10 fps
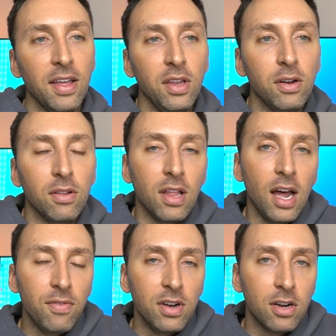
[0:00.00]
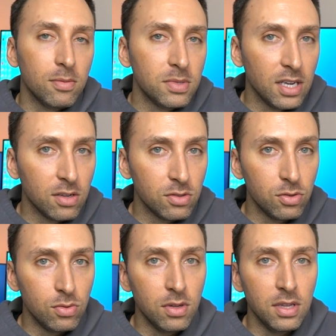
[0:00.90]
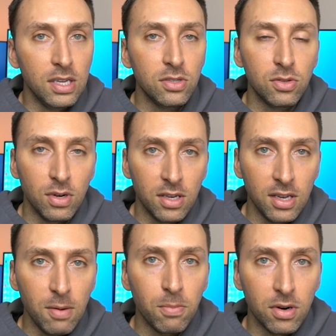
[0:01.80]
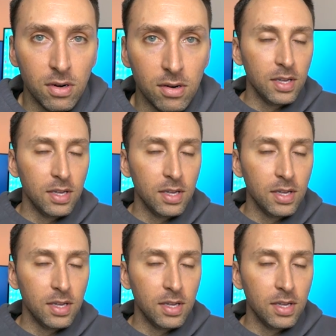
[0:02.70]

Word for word: I think a lot of it comes down to the student debt burden.